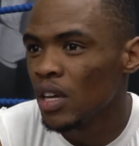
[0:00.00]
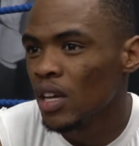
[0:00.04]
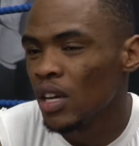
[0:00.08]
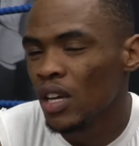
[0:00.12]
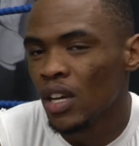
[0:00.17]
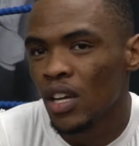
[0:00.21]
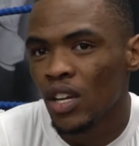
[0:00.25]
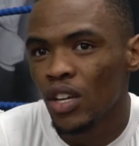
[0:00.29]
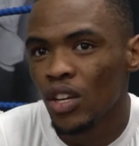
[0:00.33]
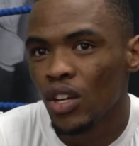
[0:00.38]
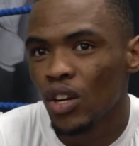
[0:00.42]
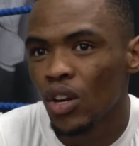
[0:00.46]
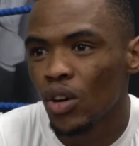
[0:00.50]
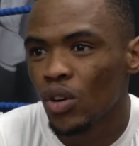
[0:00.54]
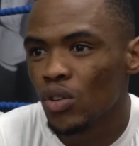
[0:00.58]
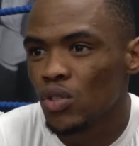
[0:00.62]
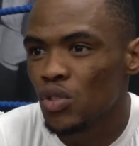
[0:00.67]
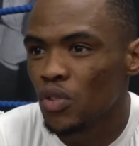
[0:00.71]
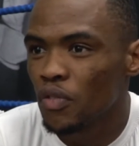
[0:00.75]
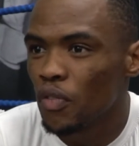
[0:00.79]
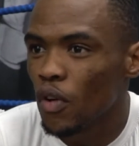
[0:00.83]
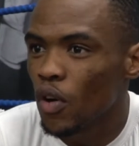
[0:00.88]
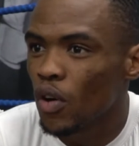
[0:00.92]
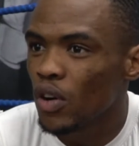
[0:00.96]

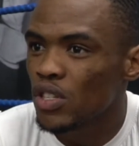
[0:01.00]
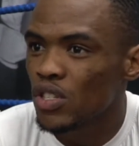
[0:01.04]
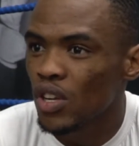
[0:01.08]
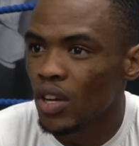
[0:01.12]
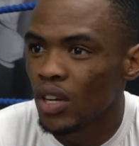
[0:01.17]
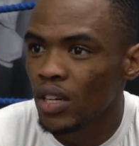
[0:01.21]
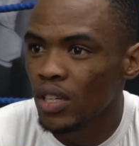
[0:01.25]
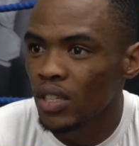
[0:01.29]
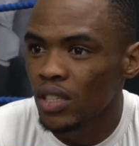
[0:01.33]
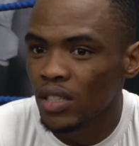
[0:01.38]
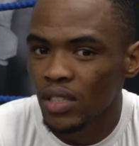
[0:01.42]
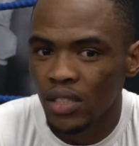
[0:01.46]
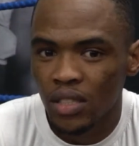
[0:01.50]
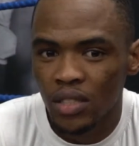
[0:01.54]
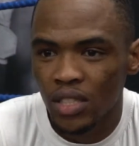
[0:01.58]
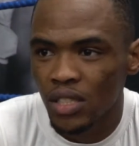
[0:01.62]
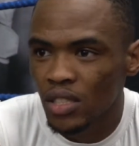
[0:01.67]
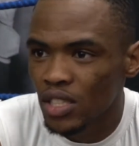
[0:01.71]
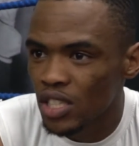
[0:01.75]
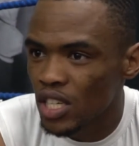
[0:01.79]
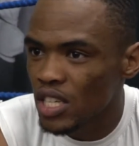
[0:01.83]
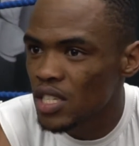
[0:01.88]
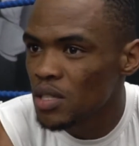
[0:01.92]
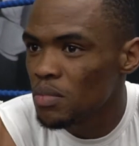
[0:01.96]
to focus on
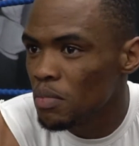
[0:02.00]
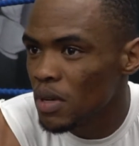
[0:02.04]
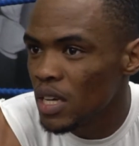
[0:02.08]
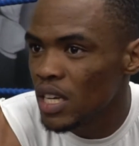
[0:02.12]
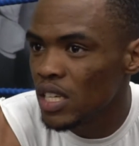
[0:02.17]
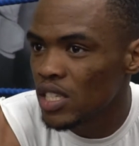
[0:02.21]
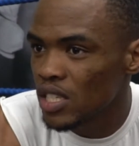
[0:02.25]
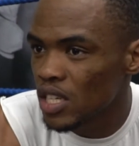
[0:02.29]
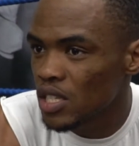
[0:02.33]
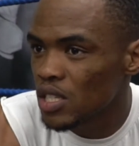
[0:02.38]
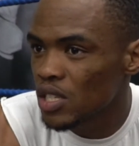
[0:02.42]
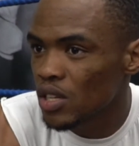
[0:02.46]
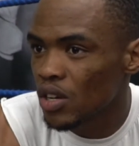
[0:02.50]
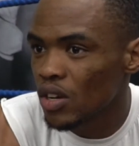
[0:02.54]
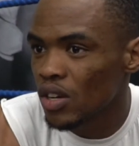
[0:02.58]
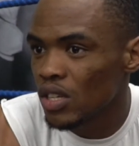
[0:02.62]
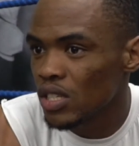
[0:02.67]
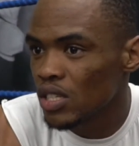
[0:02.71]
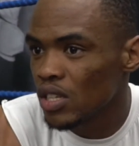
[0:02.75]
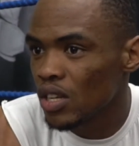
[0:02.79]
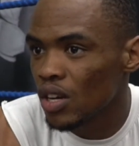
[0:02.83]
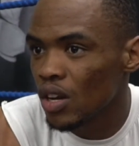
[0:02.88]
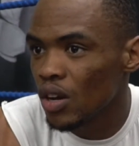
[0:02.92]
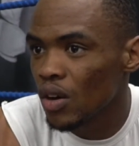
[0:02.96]
just me, just
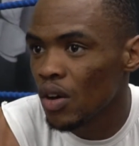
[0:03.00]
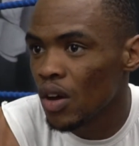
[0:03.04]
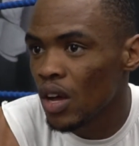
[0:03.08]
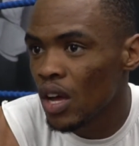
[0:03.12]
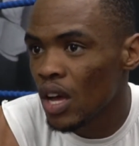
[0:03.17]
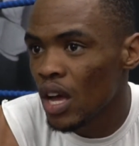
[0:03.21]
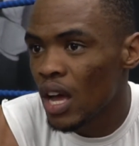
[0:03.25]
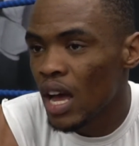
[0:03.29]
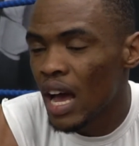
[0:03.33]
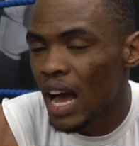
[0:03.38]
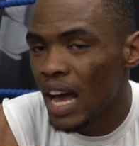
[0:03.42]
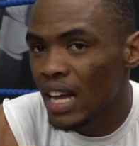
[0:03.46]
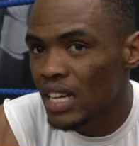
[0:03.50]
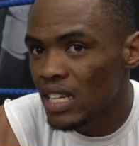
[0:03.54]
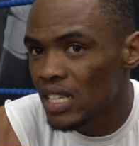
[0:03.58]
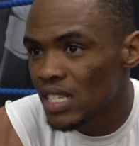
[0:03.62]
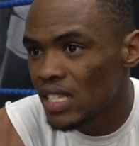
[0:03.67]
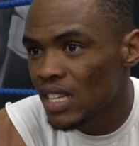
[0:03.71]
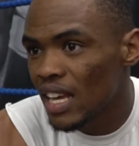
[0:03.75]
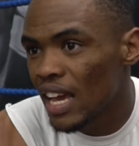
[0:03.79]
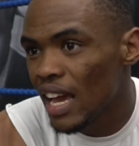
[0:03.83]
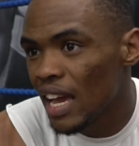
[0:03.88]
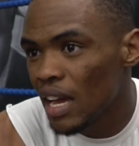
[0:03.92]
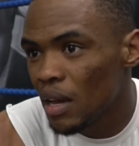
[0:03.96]
because, I just
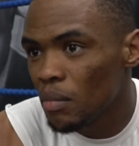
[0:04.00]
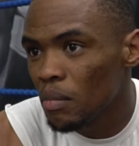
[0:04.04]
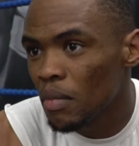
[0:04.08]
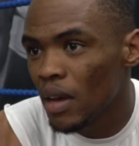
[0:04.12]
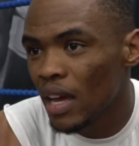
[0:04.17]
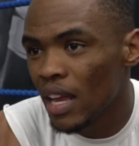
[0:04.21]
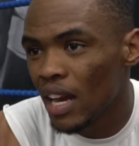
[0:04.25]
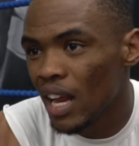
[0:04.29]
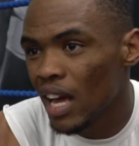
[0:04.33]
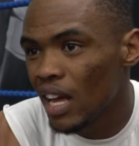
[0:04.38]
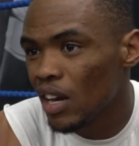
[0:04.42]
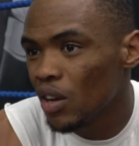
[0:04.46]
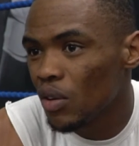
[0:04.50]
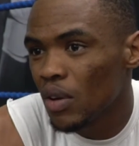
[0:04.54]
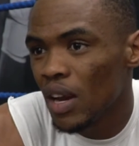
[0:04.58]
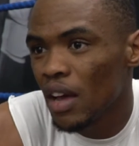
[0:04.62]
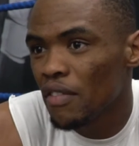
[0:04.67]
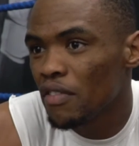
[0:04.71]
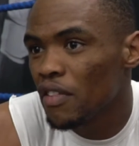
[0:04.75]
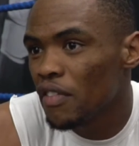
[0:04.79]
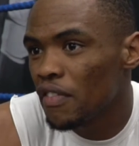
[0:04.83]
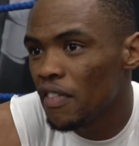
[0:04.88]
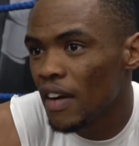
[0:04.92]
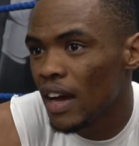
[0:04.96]
came and I don't
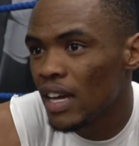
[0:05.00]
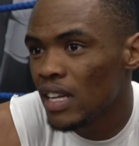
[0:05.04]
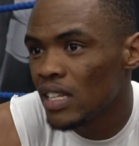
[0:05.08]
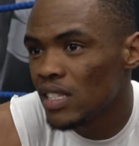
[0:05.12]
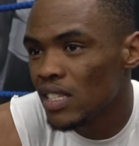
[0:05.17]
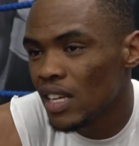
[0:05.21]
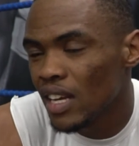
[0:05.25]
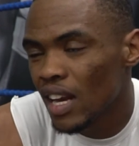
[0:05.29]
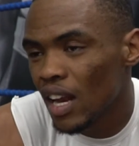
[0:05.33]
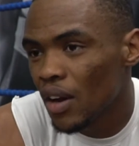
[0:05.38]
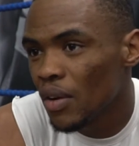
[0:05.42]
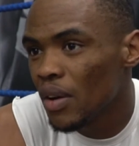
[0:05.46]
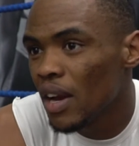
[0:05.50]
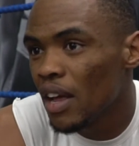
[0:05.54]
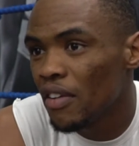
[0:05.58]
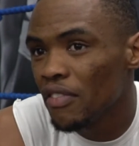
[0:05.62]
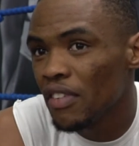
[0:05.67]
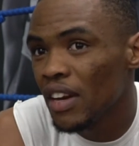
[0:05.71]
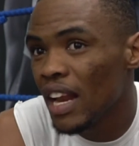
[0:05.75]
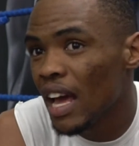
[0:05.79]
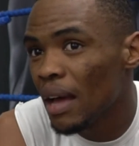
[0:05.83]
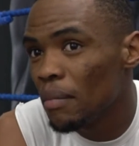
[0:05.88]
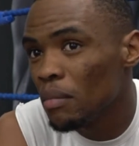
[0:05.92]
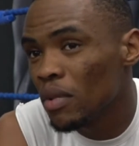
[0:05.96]
have a fight and I don't have
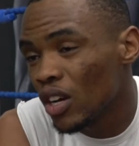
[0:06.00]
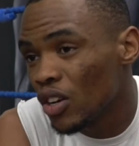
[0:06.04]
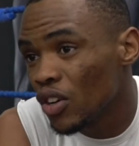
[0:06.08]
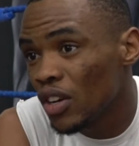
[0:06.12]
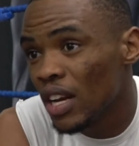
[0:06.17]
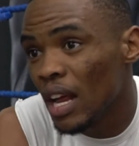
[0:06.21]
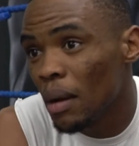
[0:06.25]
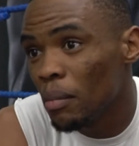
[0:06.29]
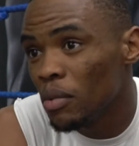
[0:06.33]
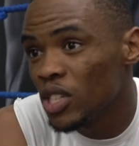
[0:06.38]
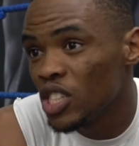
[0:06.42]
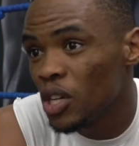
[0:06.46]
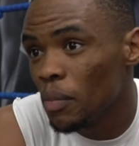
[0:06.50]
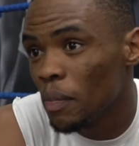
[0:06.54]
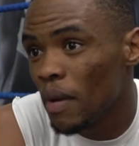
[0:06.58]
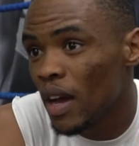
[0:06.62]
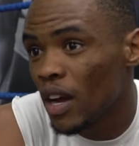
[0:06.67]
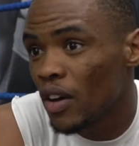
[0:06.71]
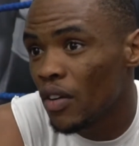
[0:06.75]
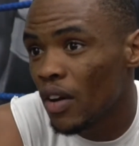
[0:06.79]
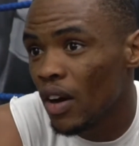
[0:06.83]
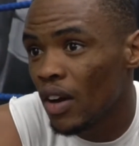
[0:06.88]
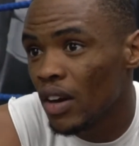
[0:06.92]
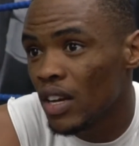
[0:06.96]
a good amateur
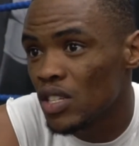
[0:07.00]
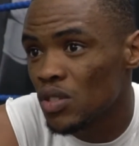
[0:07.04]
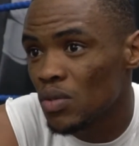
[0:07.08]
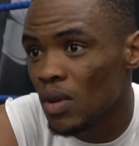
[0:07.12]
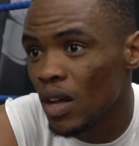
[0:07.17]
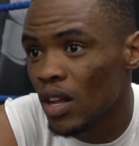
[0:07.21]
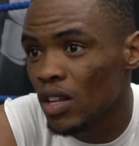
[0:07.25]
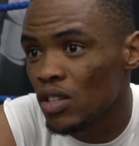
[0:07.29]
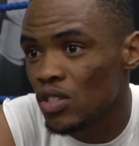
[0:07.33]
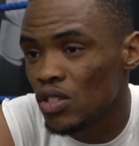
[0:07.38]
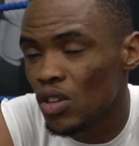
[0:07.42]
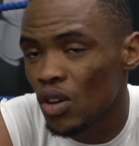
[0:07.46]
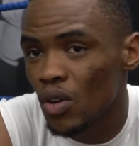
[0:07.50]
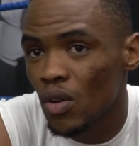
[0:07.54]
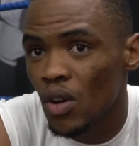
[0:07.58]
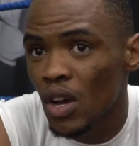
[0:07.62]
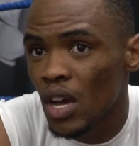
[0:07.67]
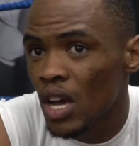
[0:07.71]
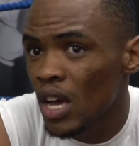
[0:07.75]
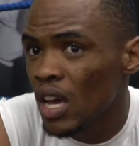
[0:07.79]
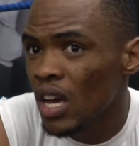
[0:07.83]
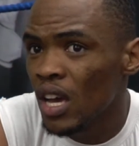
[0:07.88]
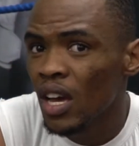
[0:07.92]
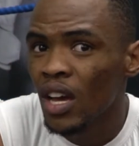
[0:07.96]
background as well. So
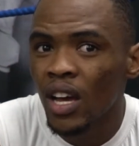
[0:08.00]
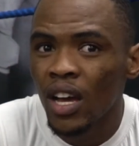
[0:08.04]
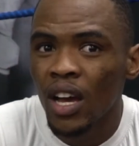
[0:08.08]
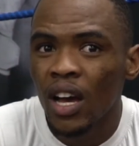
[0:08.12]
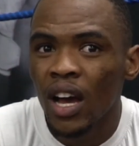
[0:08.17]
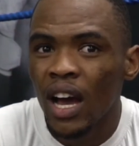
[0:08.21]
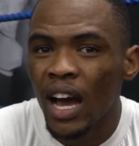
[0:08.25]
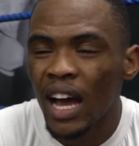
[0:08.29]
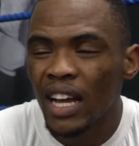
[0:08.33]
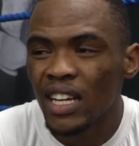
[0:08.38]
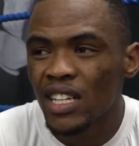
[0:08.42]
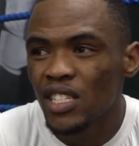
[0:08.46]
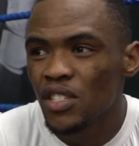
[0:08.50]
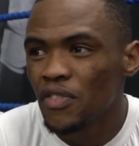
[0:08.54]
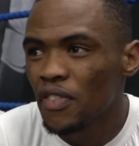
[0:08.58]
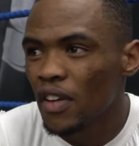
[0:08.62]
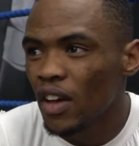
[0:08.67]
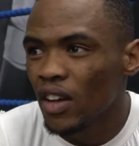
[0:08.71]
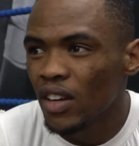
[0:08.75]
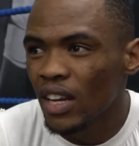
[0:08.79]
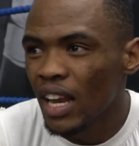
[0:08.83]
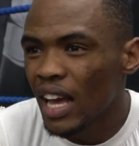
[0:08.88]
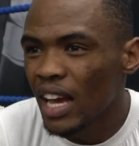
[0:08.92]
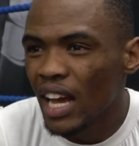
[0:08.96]
I just
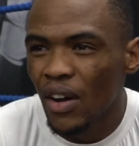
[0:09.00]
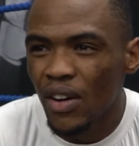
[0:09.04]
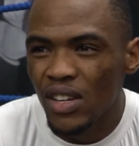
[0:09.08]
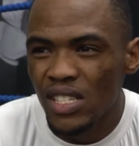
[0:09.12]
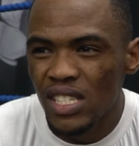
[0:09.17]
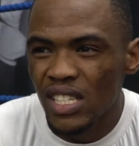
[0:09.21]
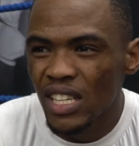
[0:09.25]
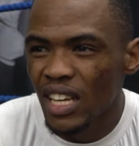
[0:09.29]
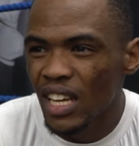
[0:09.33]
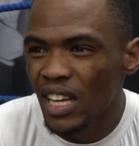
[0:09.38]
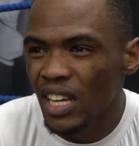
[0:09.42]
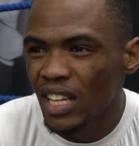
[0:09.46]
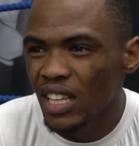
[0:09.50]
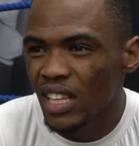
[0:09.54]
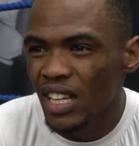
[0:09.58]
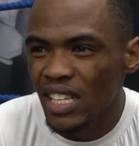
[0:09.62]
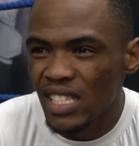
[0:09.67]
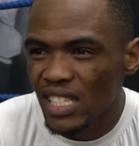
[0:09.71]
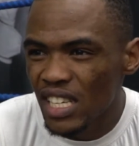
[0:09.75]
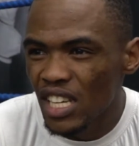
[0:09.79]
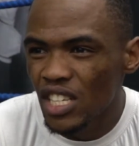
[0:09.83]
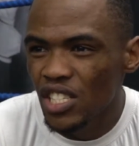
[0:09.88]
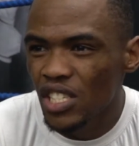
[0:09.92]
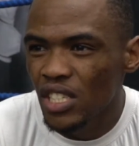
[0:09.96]
felt like I wasn't getting the
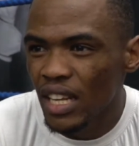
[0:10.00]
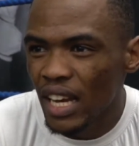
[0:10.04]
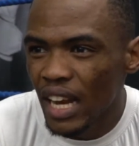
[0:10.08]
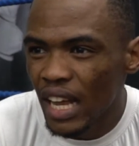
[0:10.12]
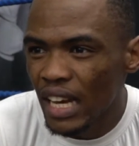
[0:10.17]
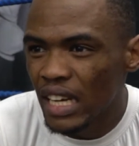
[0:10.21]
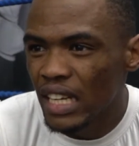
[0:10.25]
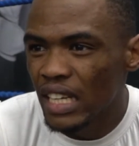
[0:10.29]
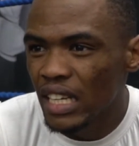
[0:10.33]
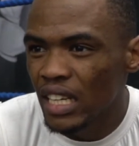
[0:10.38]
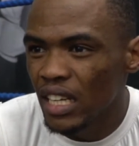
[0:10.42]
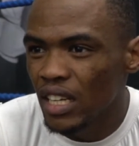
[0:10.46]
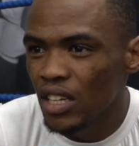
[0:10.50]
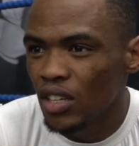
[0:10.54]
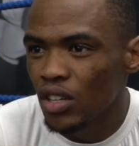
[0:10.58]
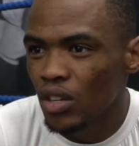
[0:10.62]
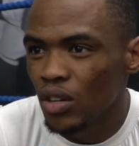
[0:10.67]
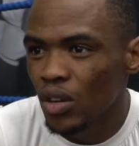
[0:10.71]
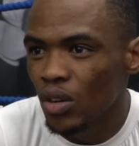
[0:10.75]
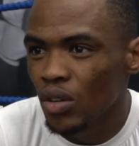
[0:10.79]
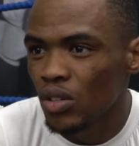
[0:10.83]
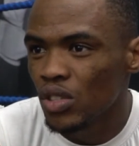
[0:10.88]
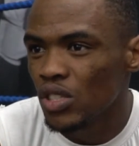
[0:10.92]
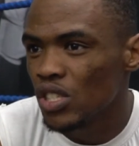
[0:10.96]
attention that I
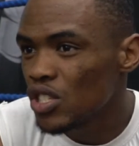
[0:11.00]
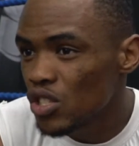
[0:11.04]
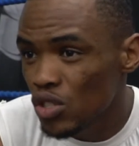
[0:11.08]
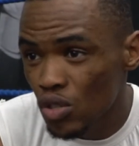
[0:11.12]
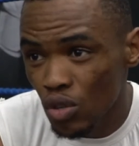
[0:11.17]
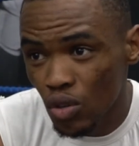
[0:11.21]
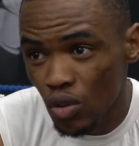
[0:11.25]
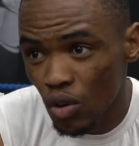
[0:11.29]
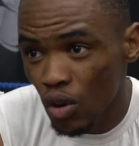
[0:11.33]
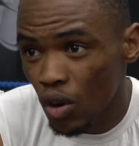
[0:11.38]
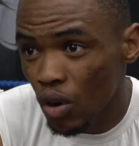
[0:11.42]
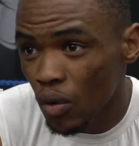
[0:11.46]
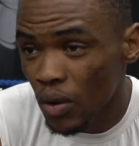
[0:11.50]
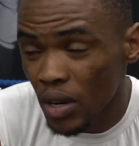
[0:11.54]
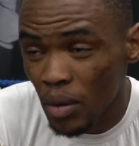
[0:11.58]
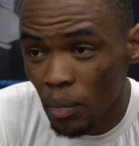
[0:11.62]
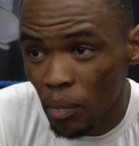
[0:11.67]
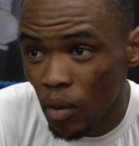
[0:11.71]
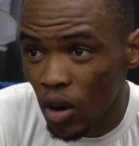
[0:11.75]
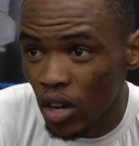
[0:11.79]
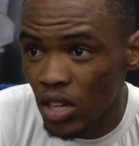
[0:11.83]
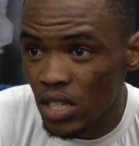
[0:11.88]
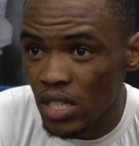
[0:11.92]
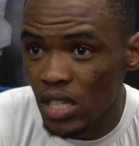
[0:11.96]
needed, just to grow in
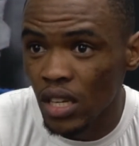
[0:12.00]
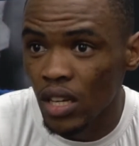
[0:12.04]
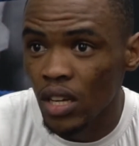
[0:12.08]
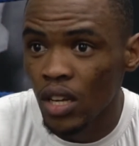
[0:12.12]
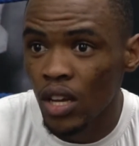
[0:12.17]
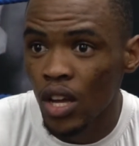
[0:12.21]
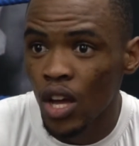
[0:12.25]
boxing.